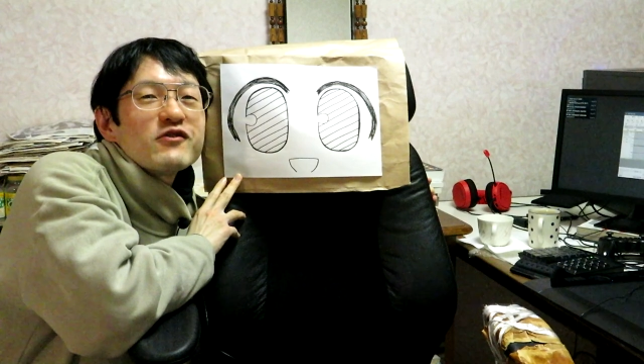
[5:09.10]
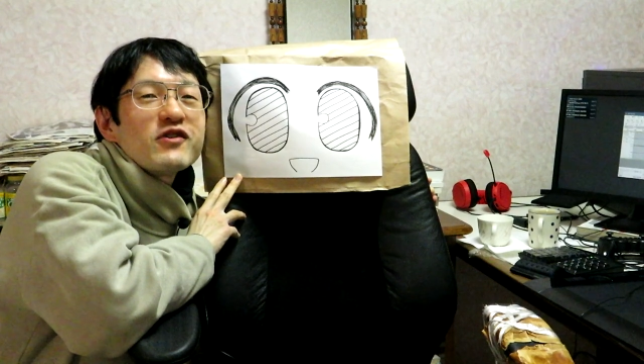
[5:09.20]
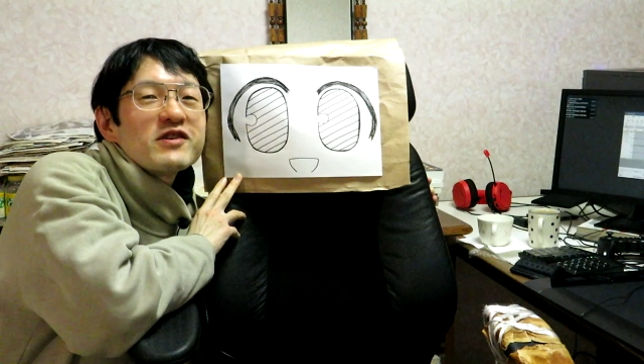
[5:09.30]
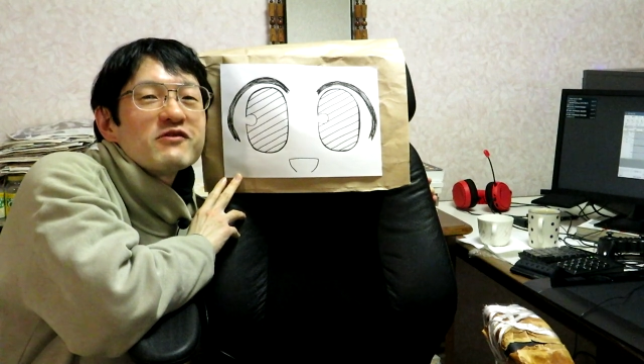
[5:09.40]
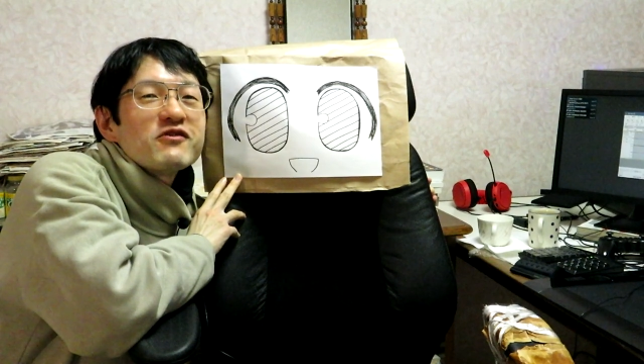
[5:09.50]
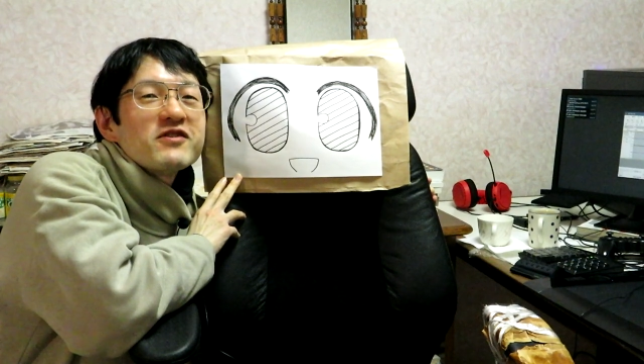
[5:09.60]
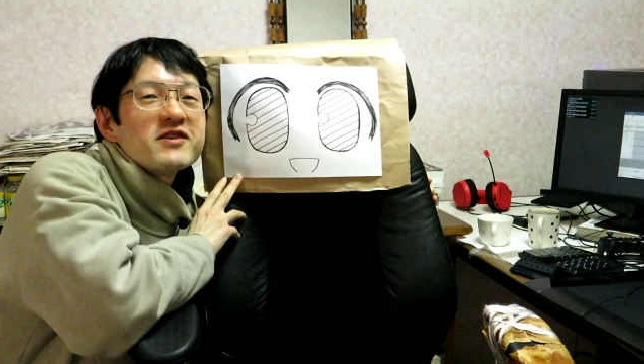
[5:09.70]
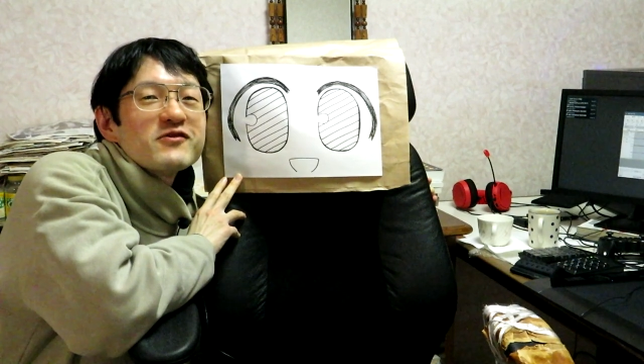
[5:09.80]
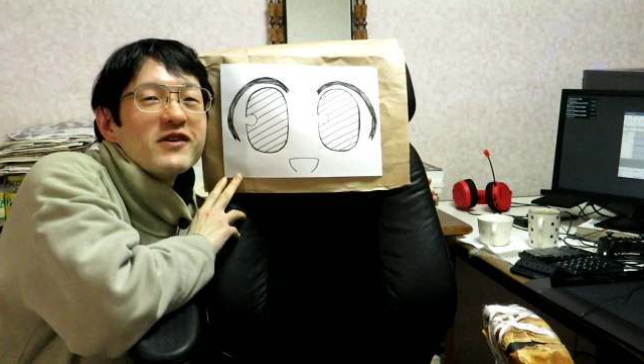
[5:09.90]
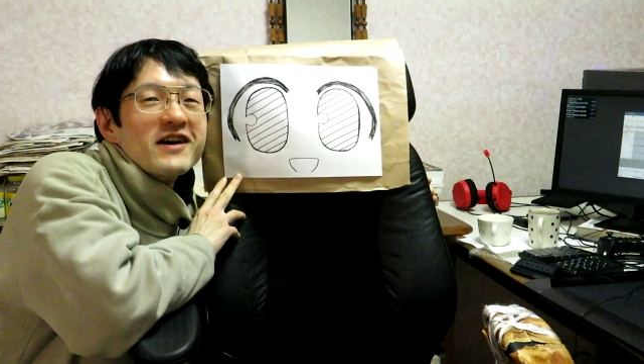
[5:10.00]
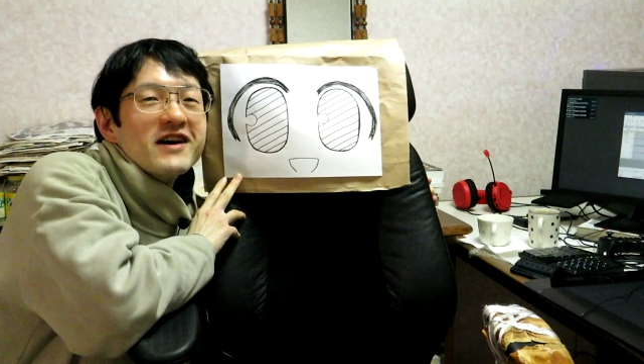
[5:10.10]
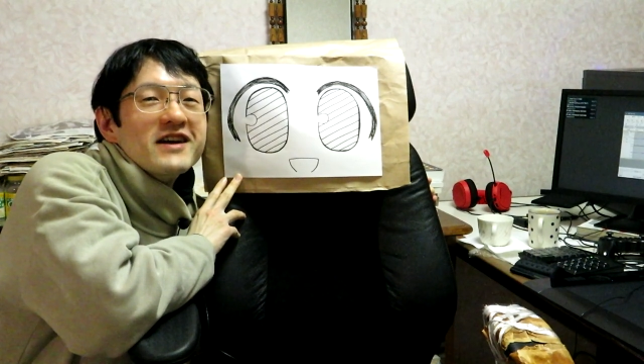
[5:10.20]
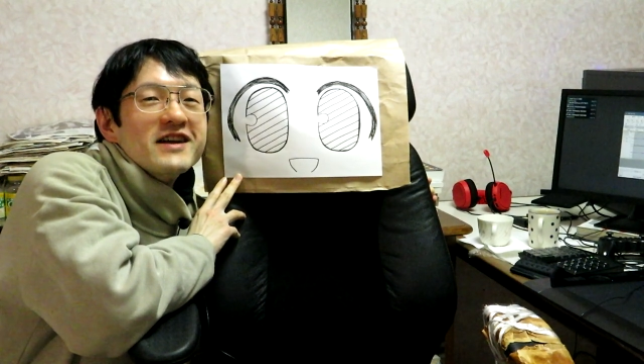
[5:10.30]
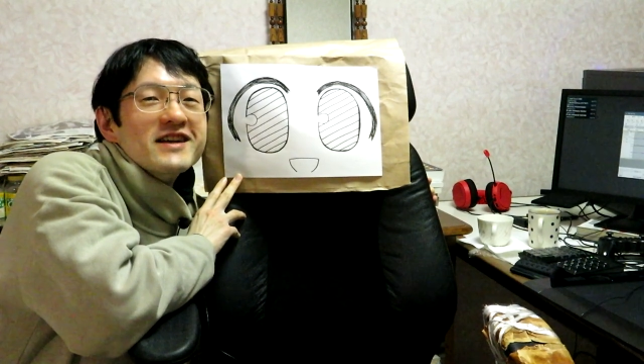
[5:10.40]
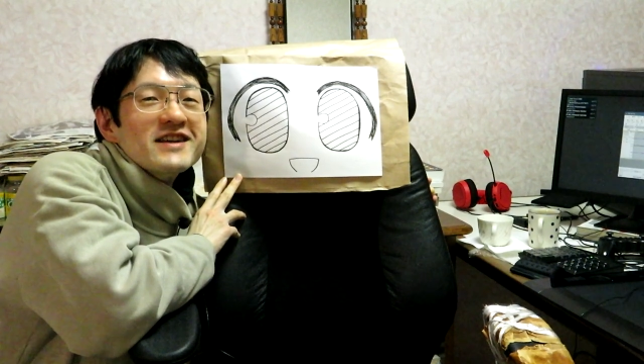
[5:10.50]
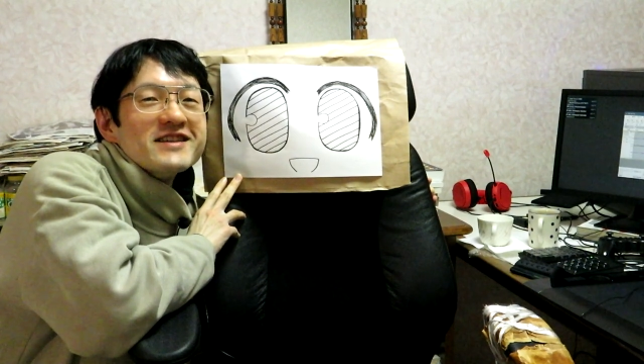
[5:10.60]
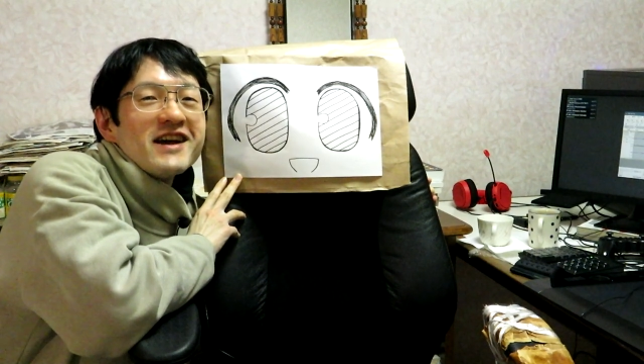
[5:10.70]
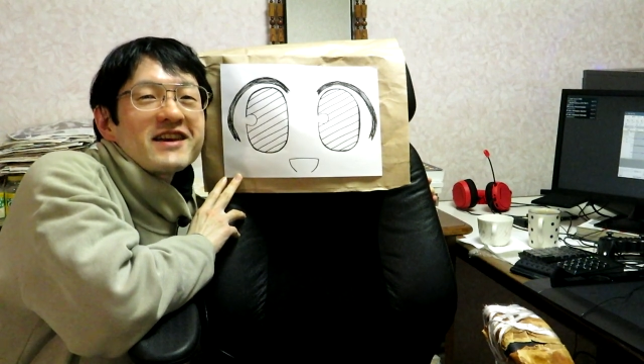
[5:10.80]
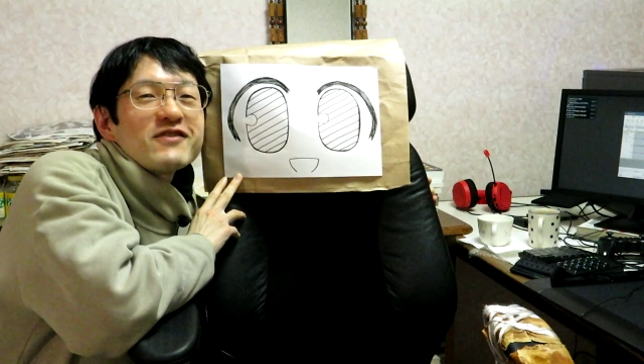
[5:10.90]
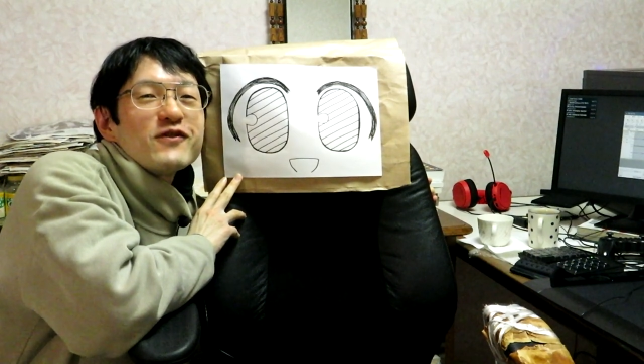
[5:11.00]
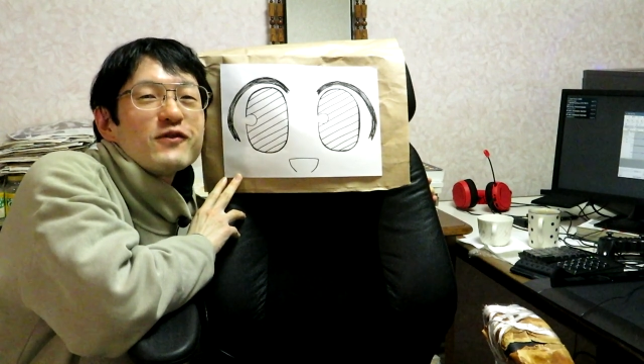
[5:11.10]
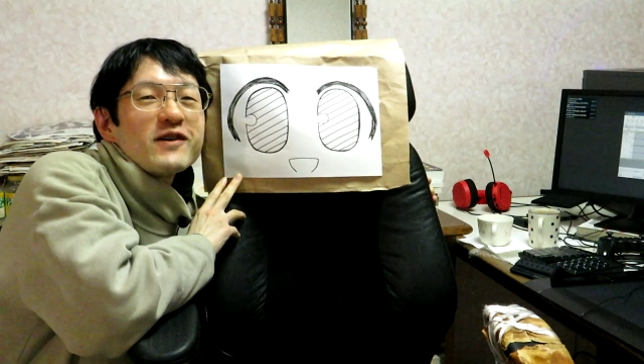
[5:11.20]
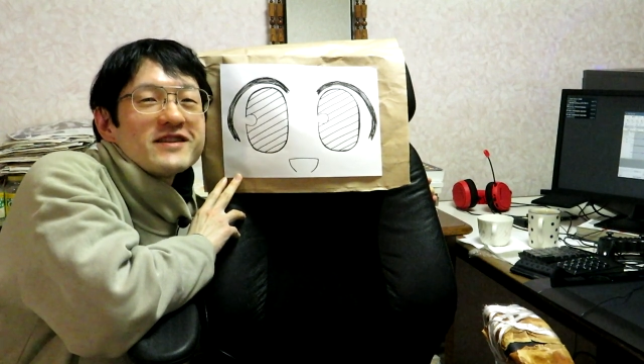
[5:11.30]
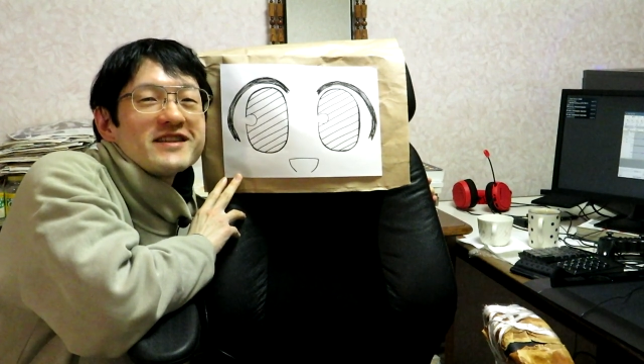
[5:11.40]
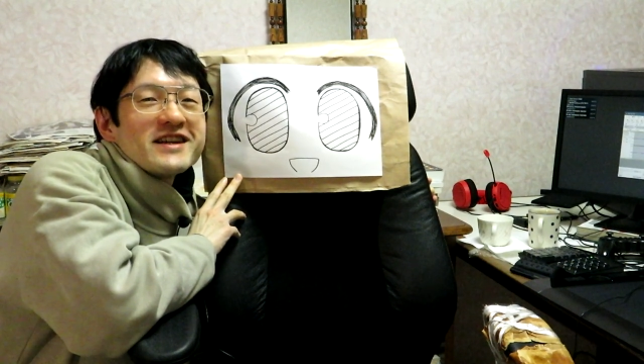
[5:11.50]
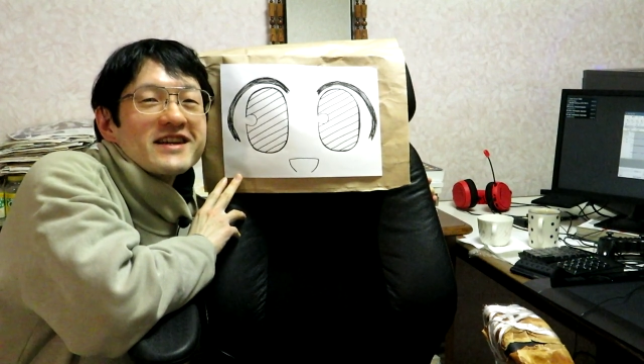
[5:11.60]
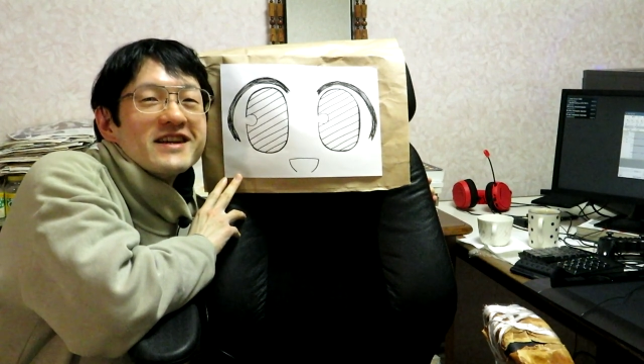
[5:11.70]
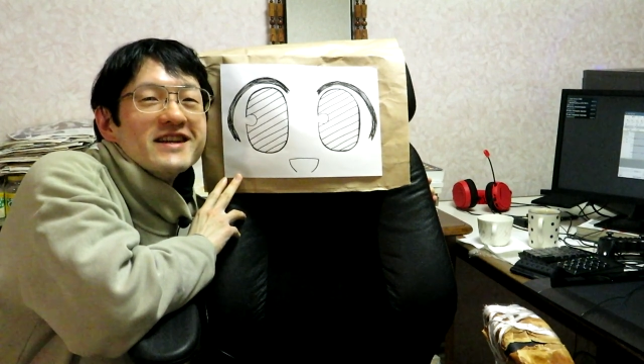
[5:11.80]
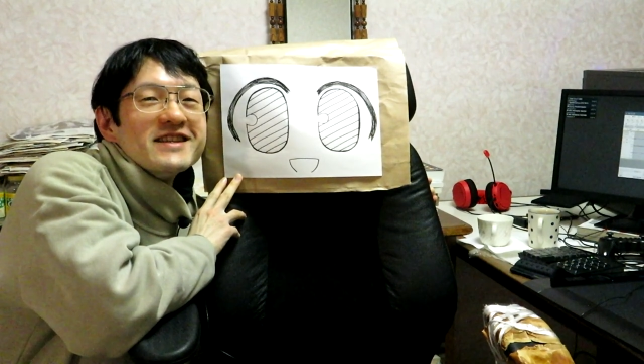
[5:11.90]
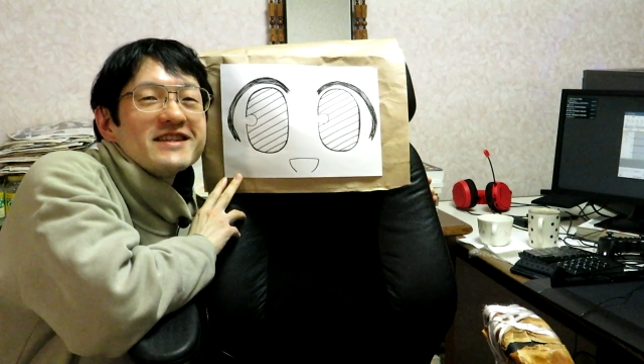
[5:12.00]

2021. Thank you for watching.